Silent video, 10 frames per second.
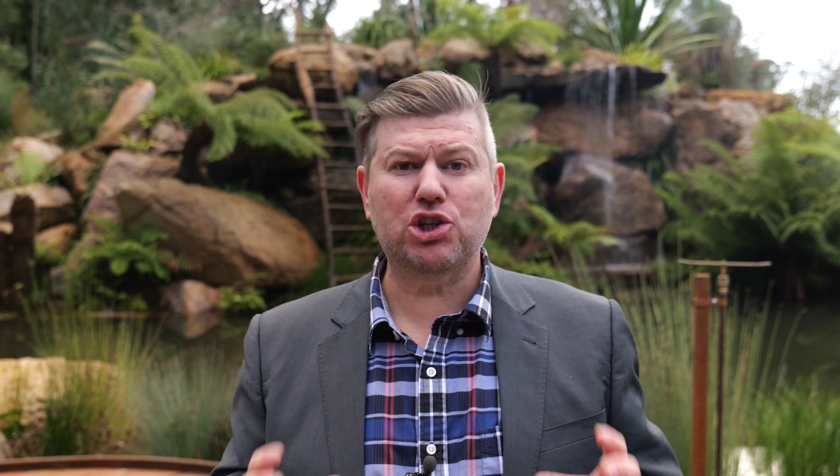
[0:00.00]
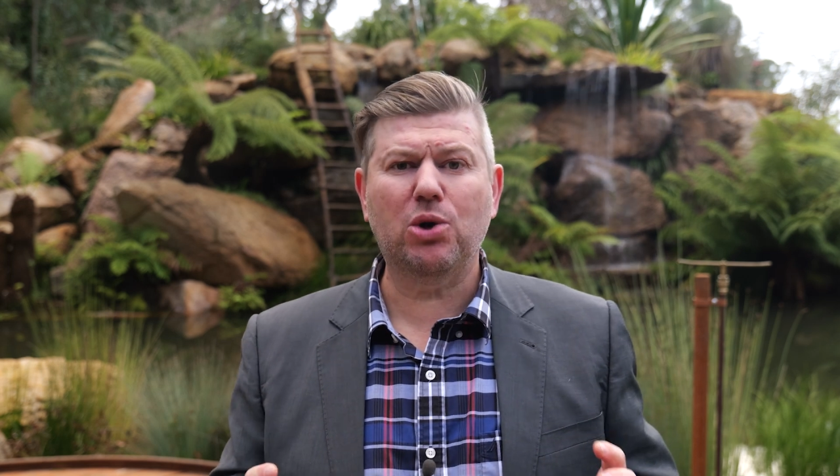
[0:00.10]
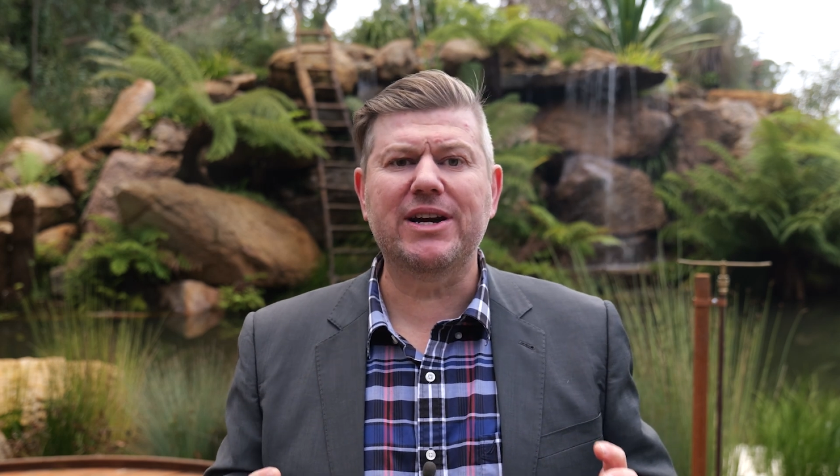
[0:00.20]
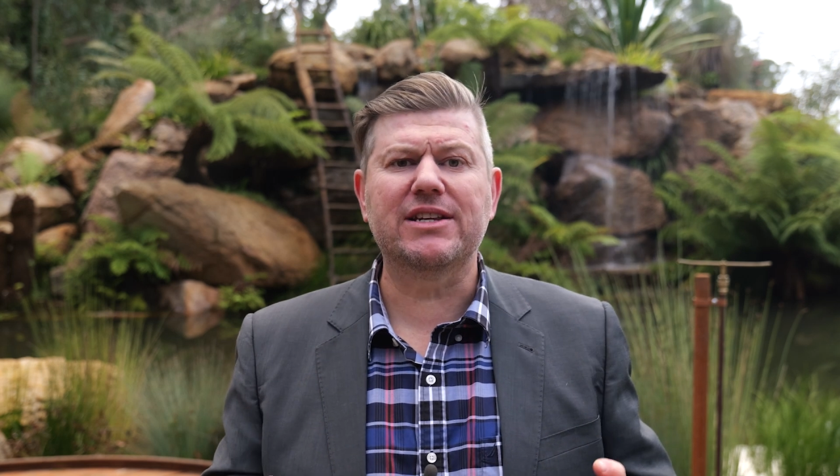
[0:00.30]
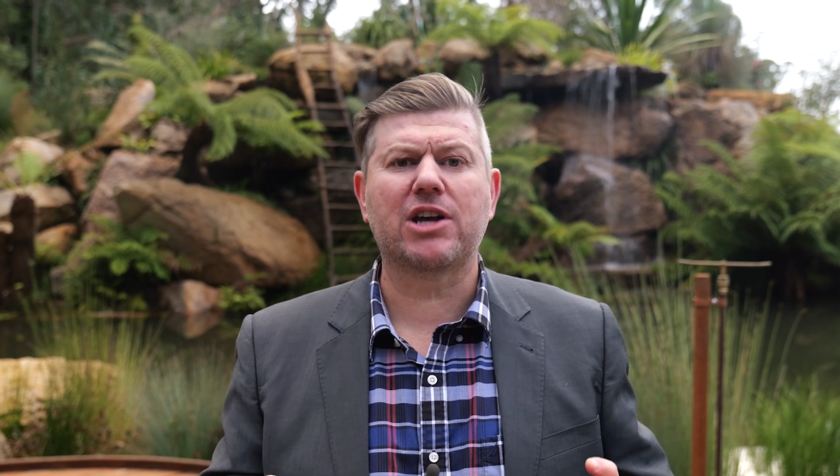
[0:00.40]

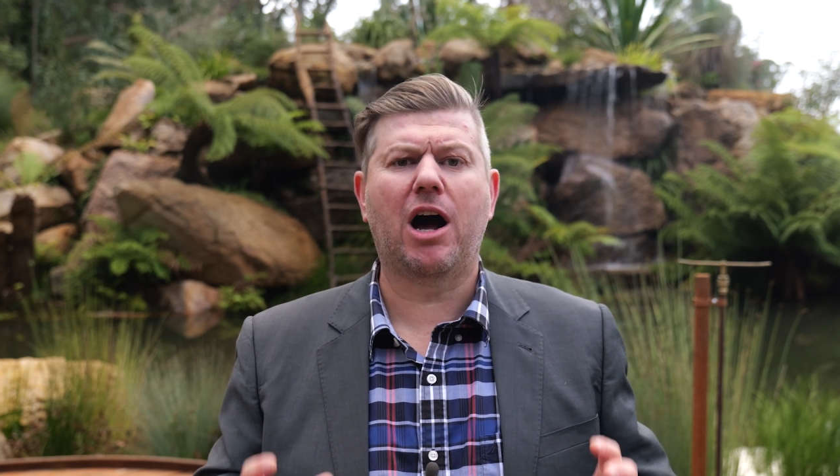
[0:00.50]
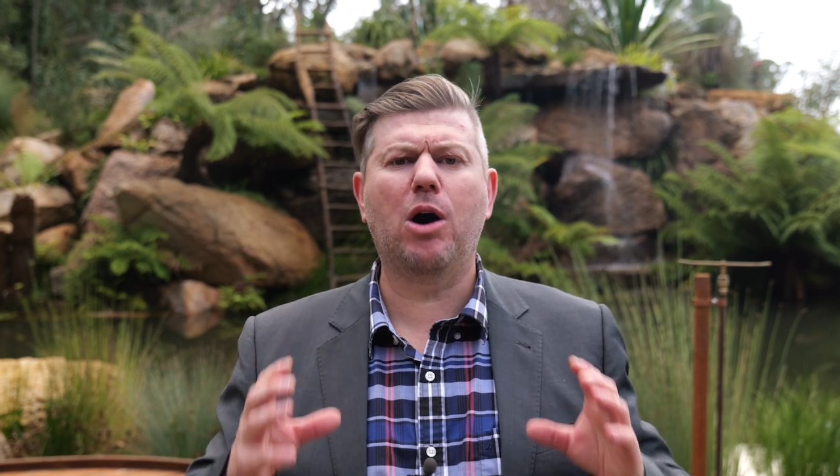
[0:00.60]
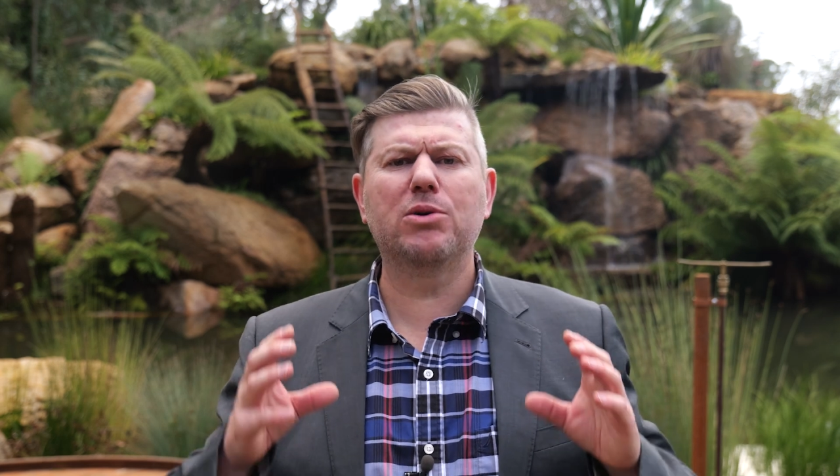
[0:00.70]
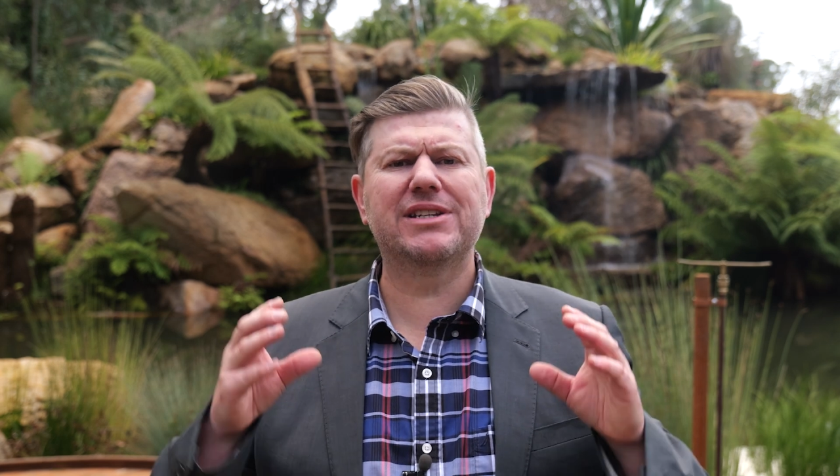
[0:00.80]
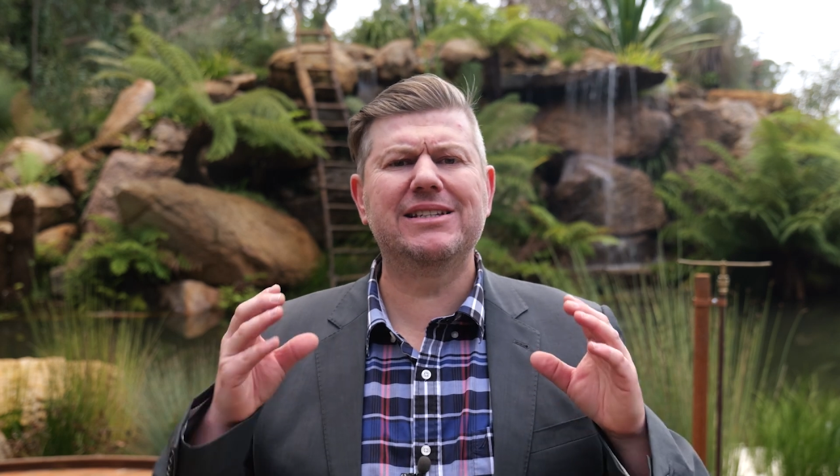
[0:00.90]
choice
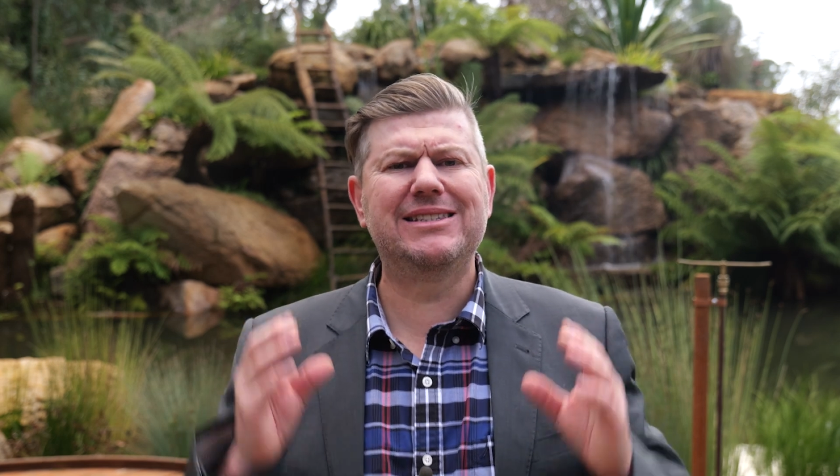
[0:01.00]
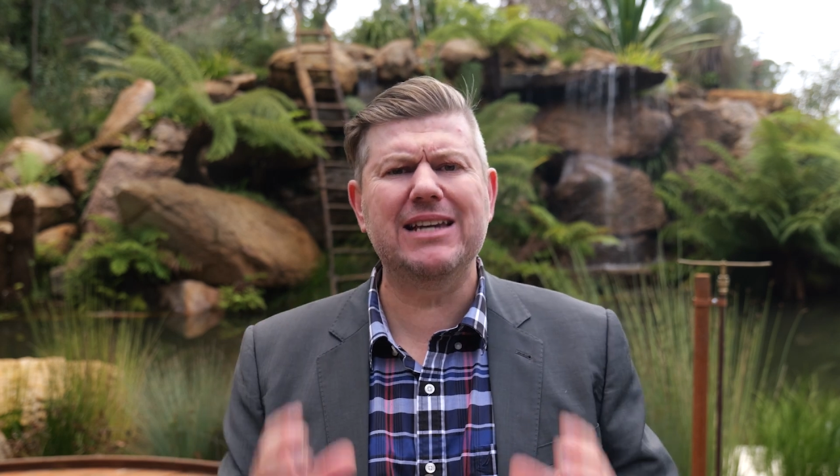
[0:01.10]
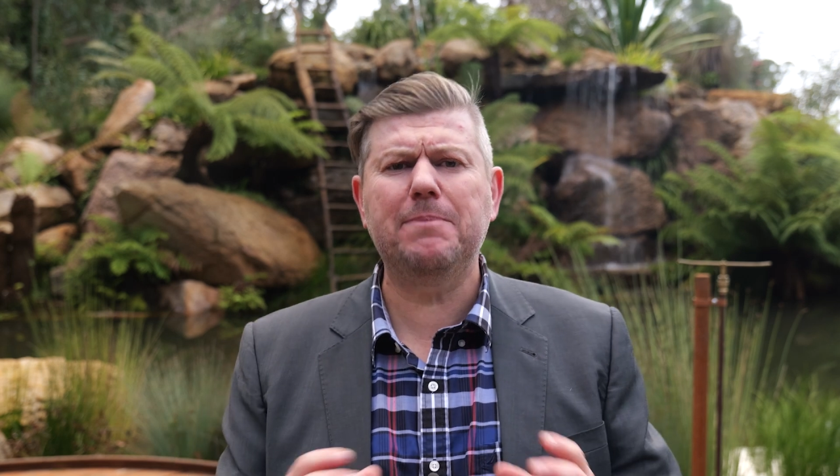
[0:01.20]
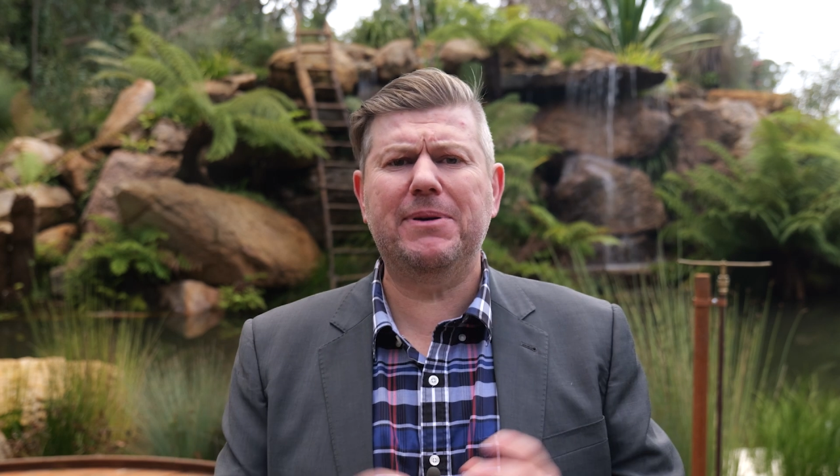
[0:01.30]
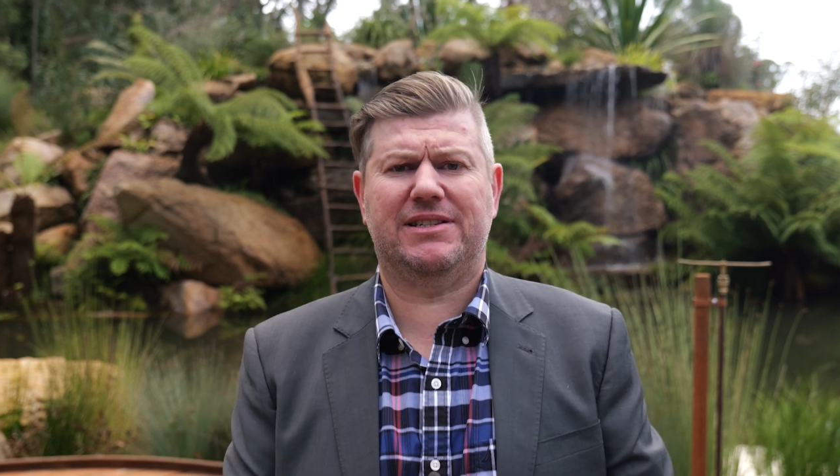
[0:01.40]
holds a
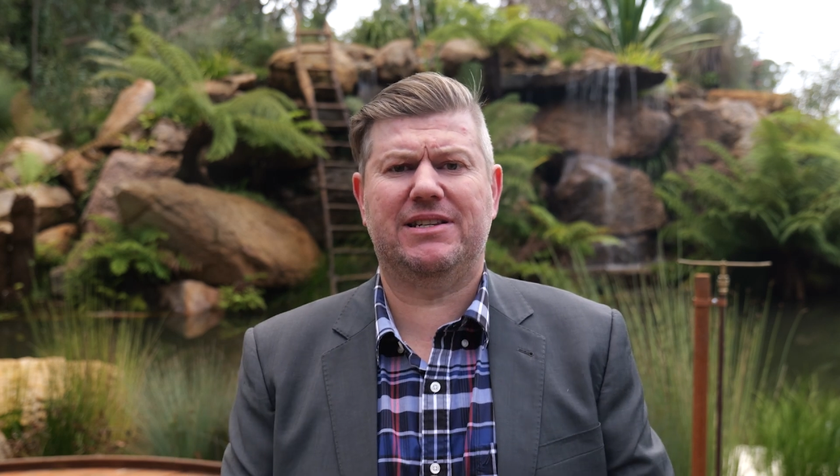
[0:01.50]
deeper